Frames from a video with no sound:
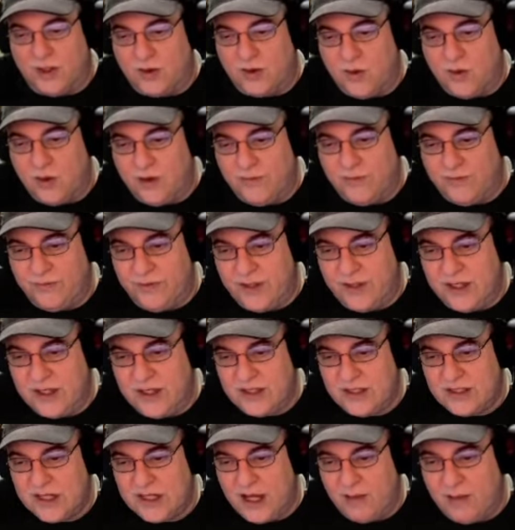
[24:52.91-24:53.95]
quarter foot
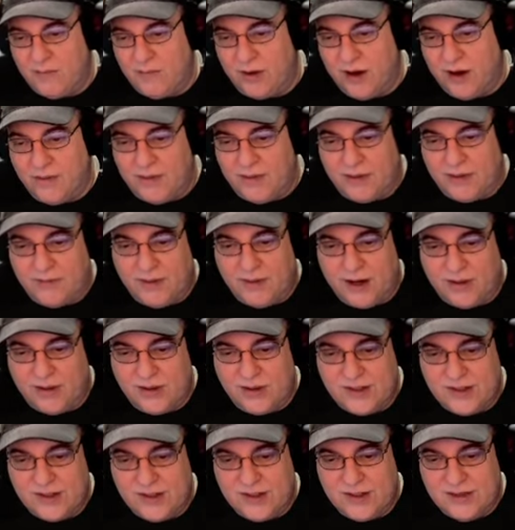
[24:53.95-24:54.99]
each time primary power
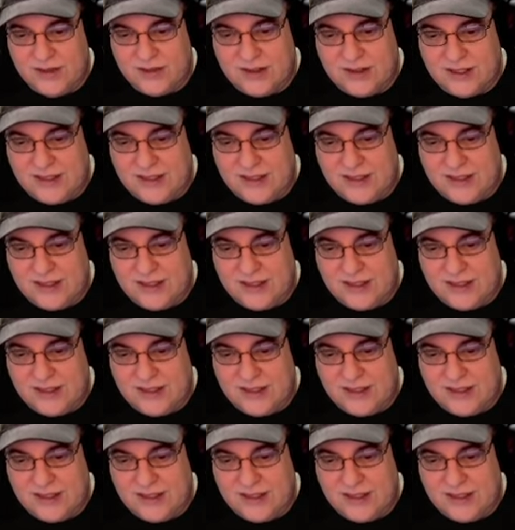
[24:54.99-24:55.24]
is used.